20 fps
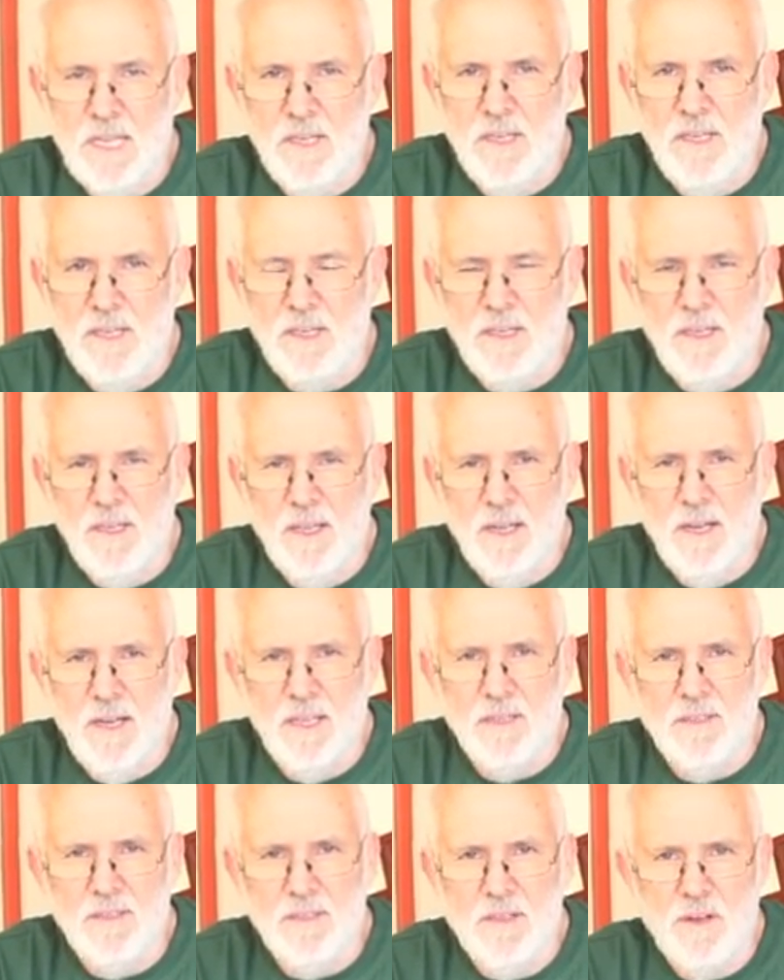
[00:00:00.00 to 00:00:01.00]
Yeah,
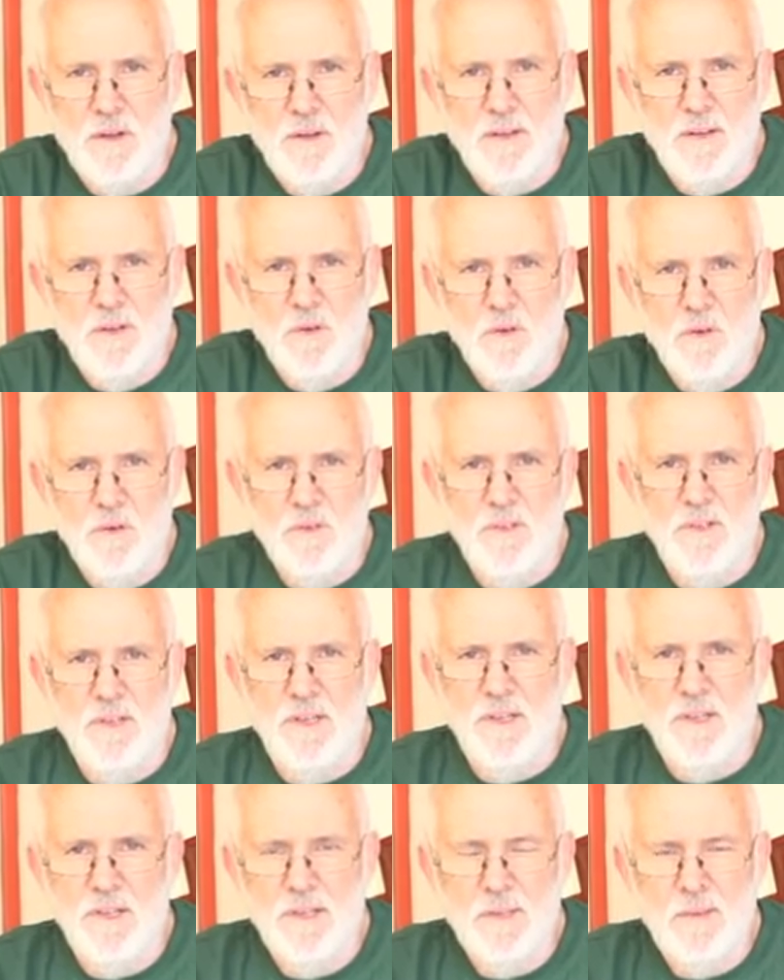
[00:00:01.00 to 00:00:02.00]
g'day, Terry Gordon
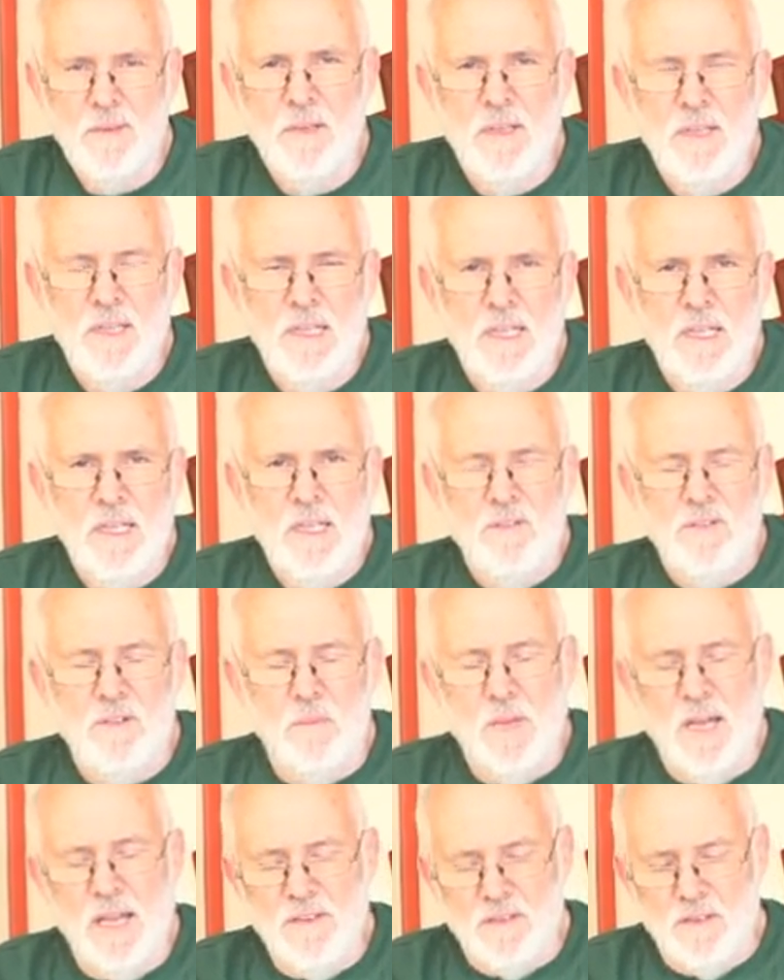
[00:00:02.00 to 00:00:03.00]
here
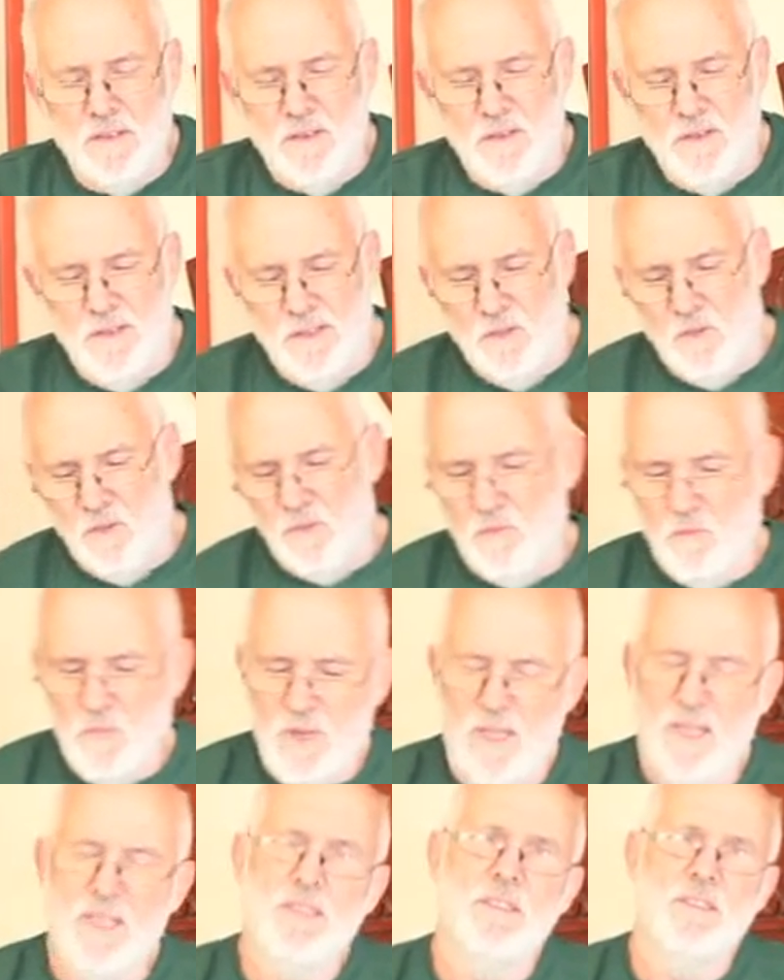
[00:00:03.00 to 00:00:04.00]
from H&T Gordon
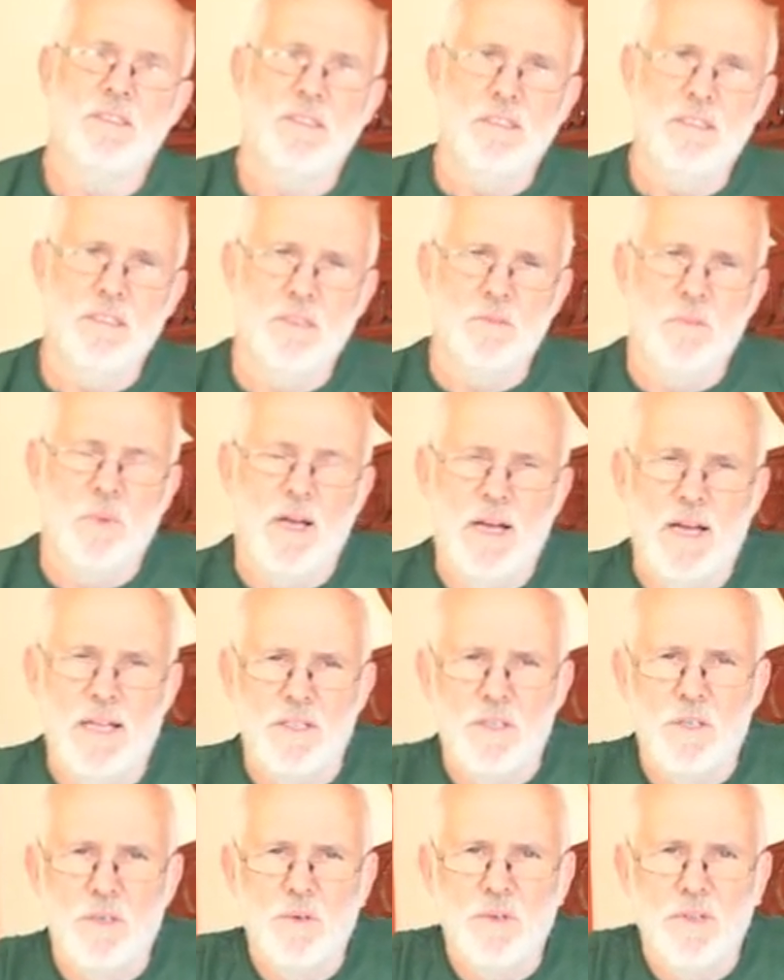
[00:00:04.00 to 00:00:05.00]
Planes. This is part
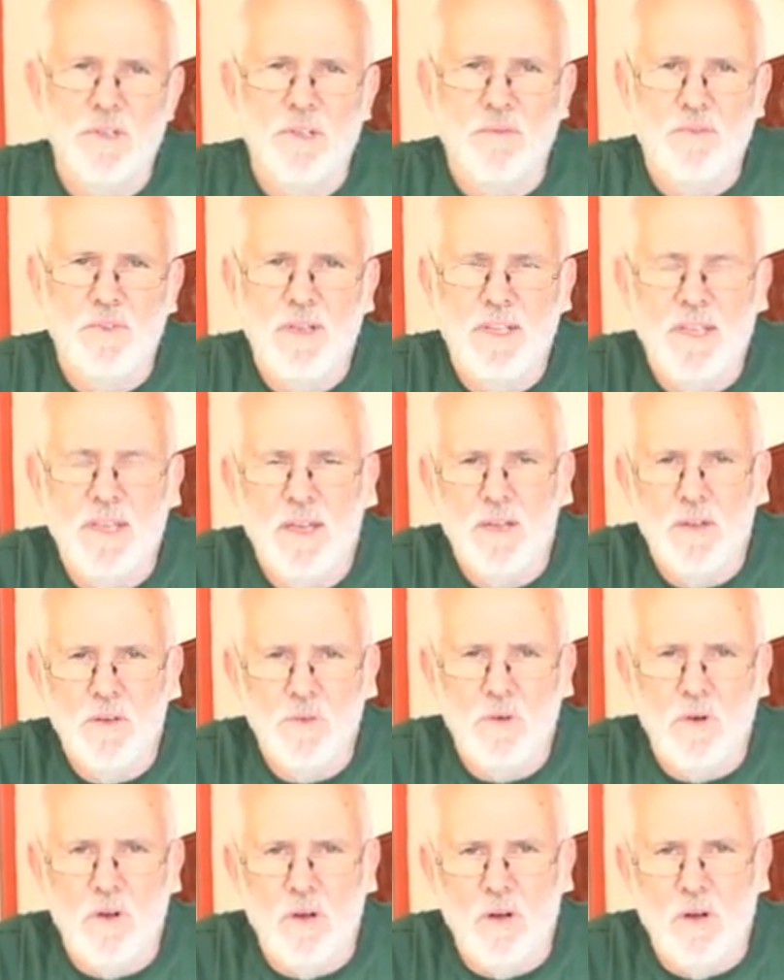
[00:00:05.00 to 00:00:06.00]
2 in the
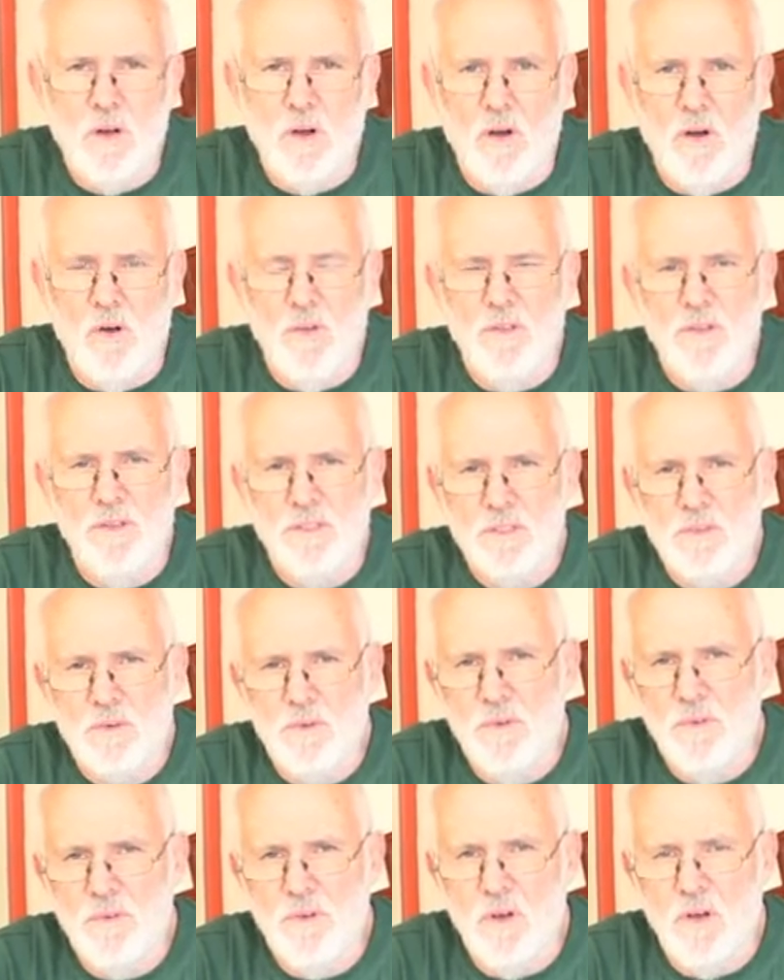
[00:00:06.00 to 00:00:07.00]
video on
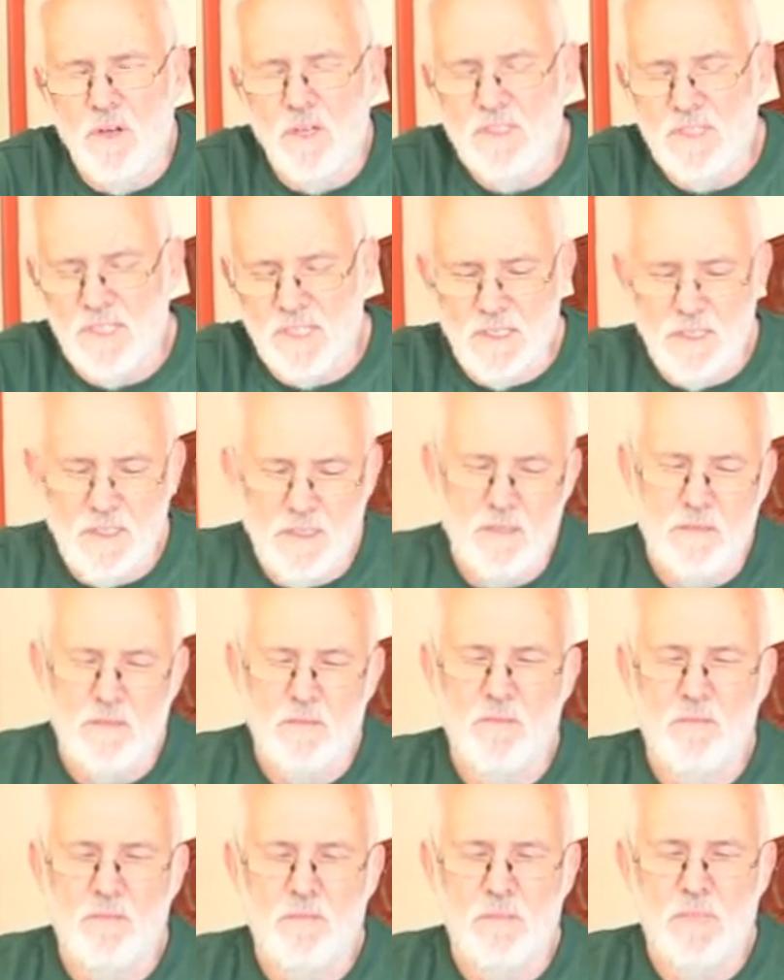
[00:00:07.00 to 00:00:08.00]
scrutinising
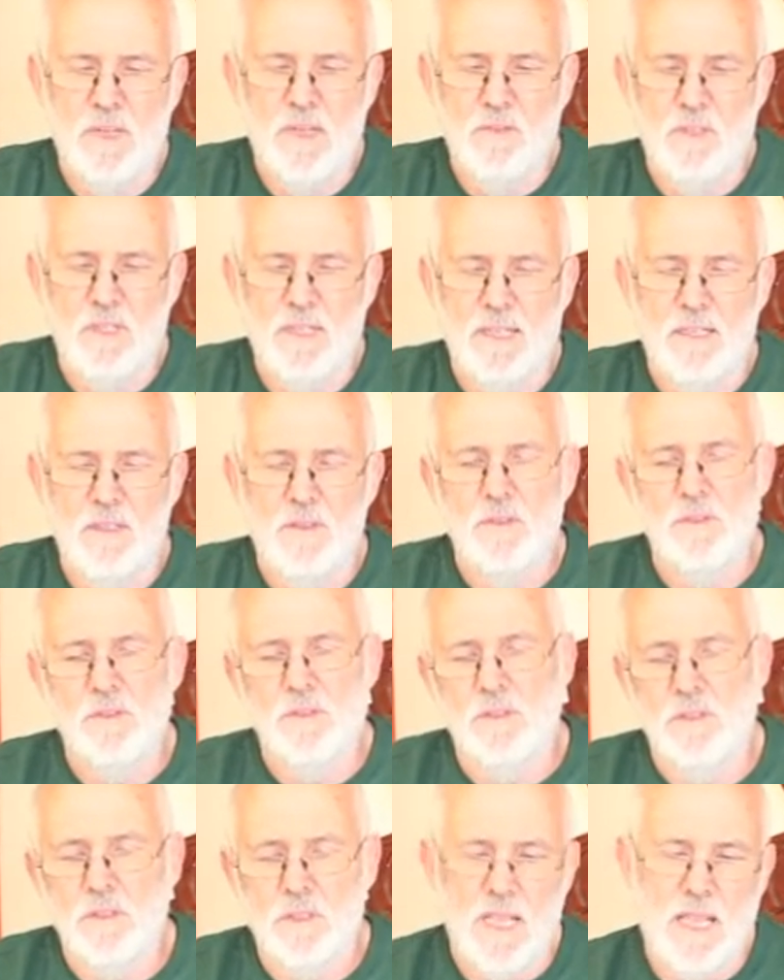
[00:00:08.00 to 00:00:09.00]
bevel
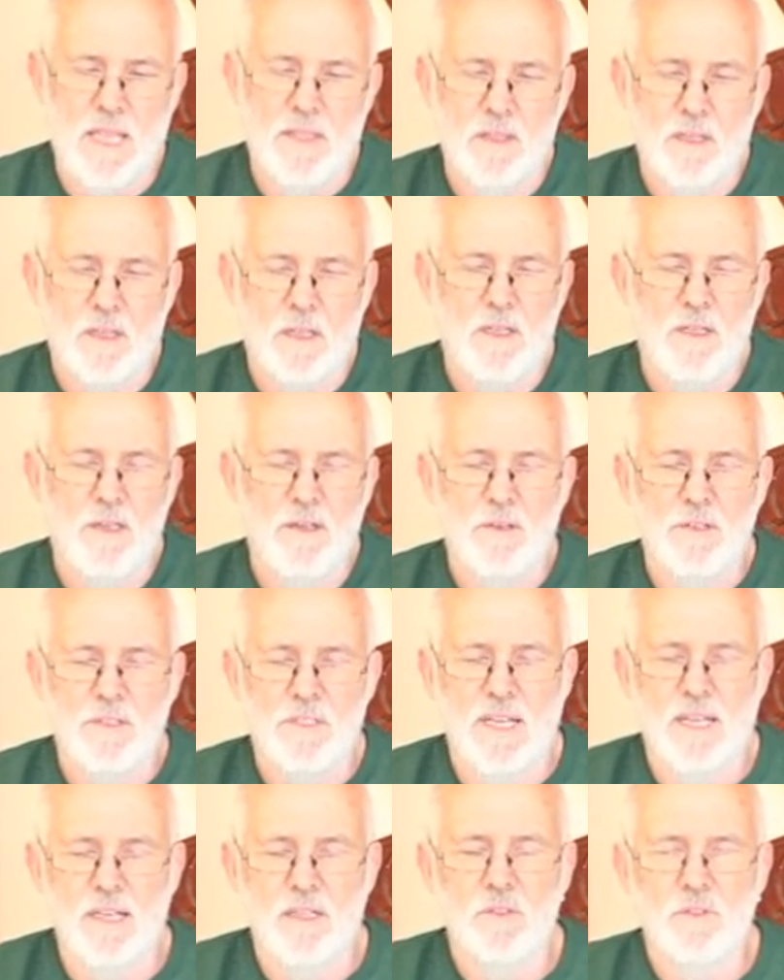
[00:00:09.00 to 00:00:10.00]
angles and the clearance
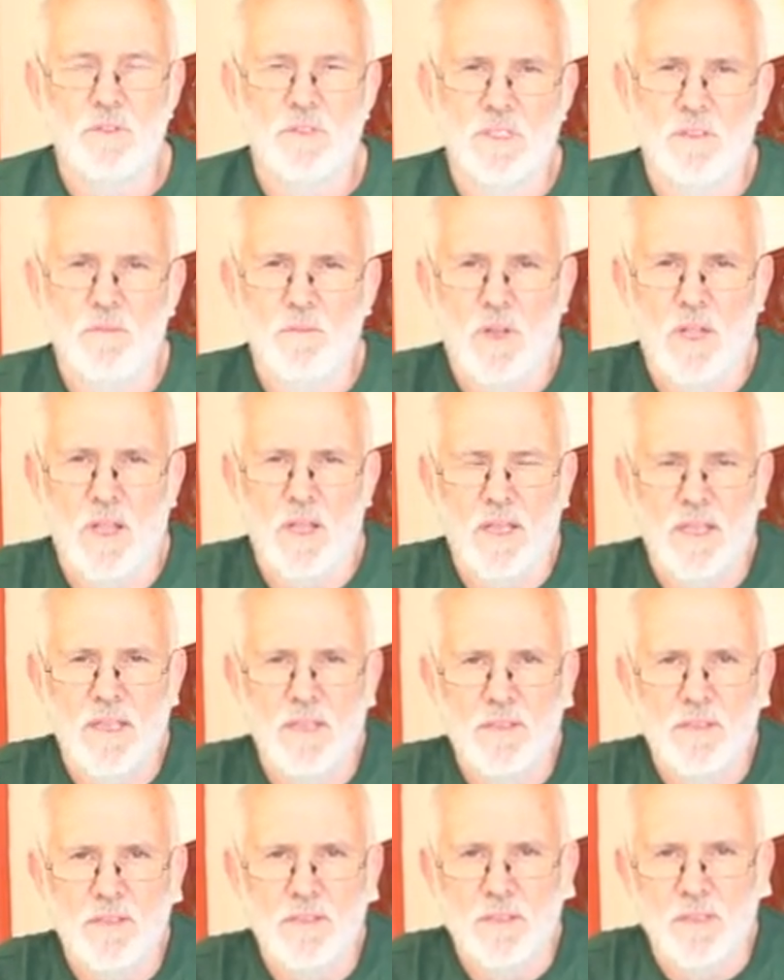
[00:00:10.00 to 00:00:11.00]
angles in
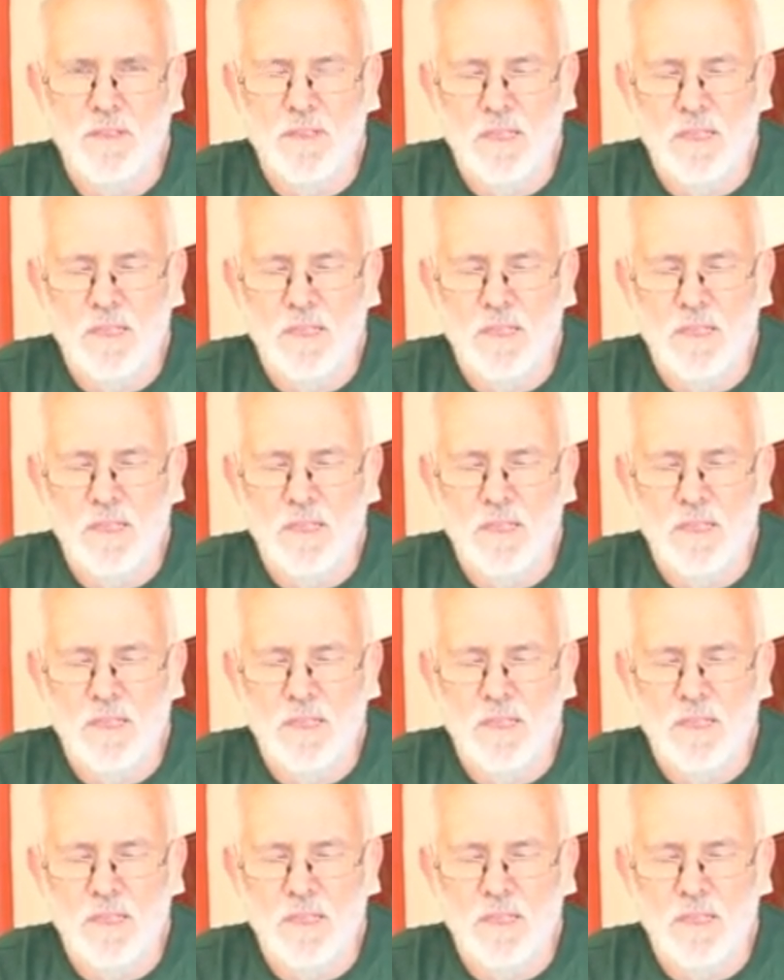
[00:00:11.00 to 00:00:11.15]
planes.